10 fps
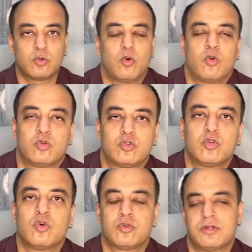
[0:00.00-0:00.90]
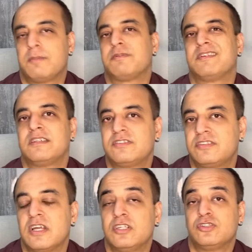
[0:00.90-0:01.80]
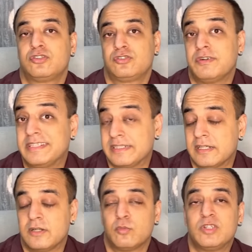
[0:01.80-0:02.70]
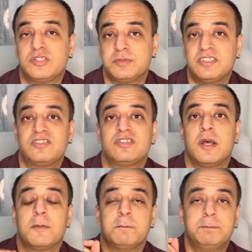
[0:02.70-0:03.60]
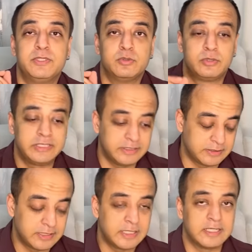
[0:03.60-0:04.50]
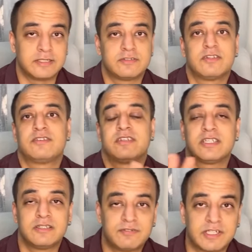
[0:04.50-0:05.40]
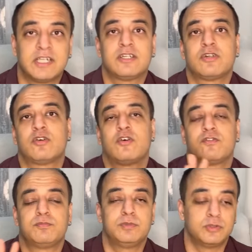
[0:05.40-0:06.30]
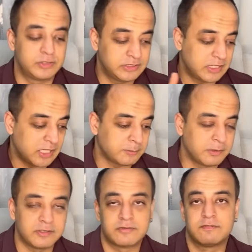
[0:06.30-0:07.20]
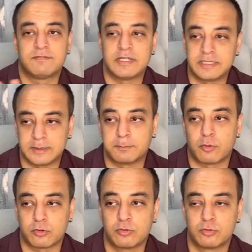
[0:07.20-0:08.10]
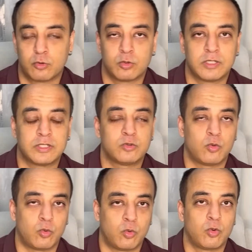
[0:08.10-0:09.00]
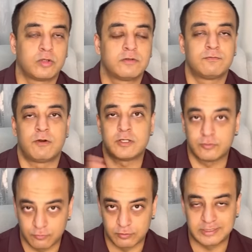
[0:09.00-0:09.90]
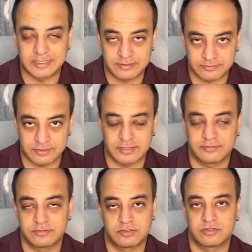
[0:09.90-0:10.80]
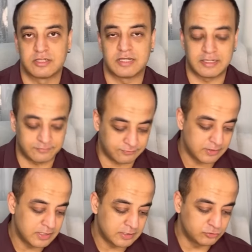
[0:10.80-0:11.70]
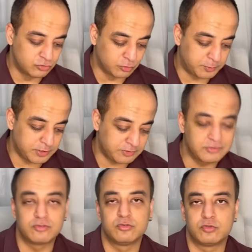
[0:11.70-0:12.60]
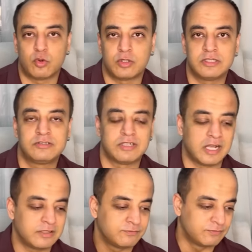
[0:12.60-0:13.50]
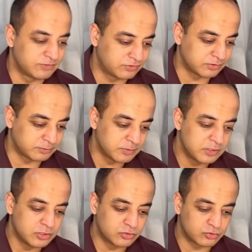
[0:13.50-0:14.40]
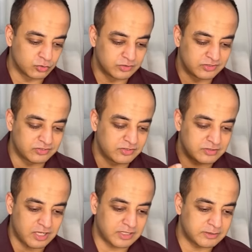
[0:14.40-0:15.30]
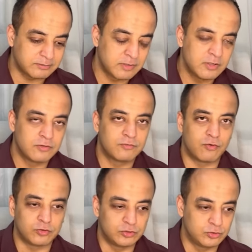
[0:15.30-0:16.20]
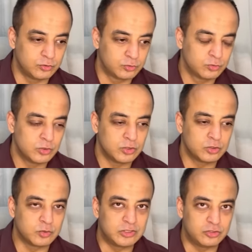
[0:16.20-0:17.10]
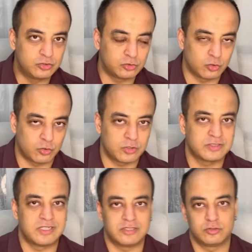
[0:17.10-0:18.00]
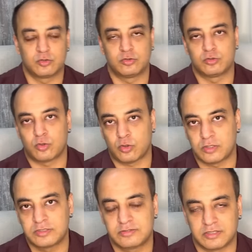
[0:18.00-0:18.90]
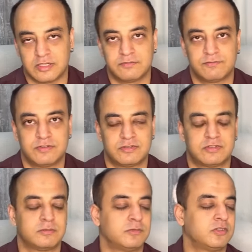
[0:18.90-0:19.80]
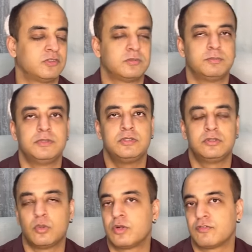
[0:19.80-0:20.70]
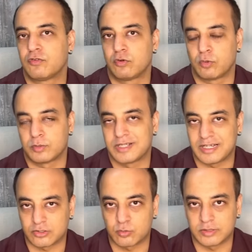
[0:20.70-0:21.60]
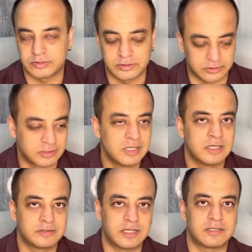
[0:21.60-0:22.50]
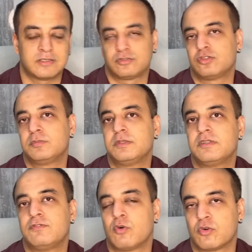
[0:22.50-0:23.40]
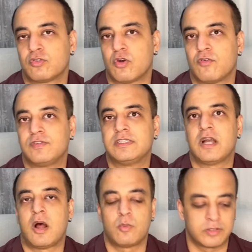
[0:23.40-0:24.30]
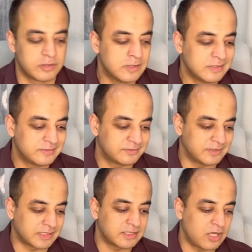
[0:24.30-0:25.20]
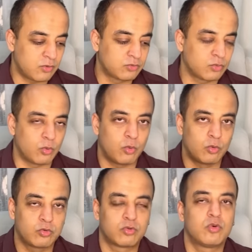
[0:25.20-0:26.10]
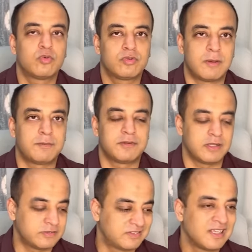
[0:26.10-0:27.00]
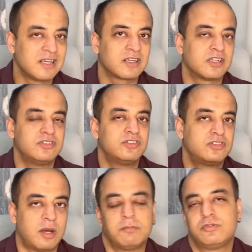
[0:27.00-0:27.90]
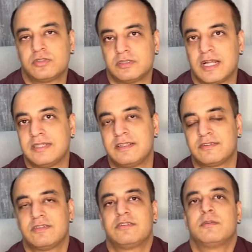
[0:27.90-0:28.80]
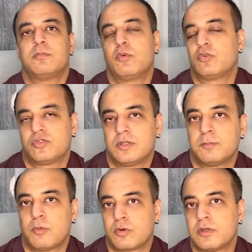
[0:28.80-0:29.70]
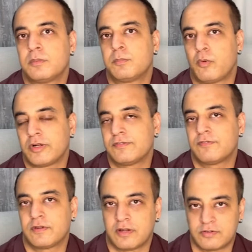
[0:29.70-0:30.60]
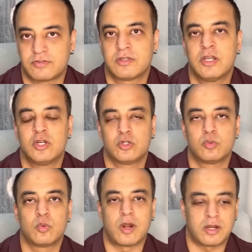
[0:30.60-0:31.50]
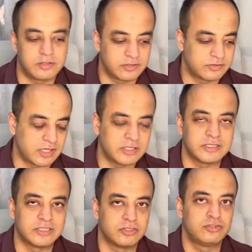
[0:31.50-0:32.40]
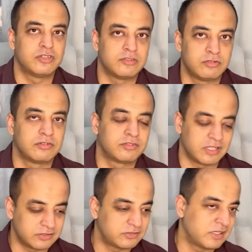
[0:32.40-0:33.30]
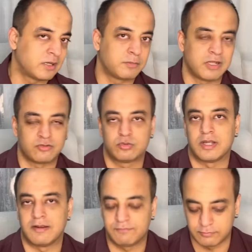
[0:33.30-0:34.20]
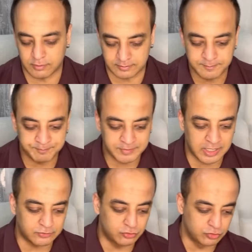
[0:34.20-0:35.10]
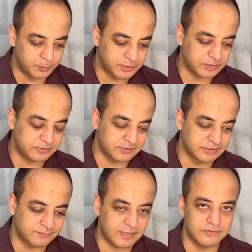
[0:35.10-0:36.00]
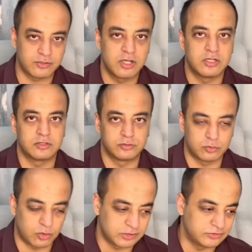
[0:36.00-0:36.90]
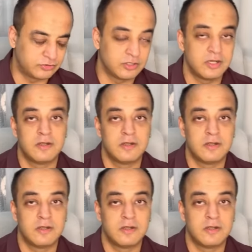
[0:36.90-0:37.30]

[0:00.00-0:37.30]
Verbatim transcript: also represents Shri which means beauty. It is a significator of beauty and plays a very important role in all the wonderful things that exist in life. Jupiter is knowledge and wisdom. So this is the time for you to ensure that your knowledge and wisdom is beautiful over the next one year. That should be the focus of the hour. Second house also represents consumption and this is the most important point for us to understand in a general sense that applies to everyone and Jupiter signifies knowledge,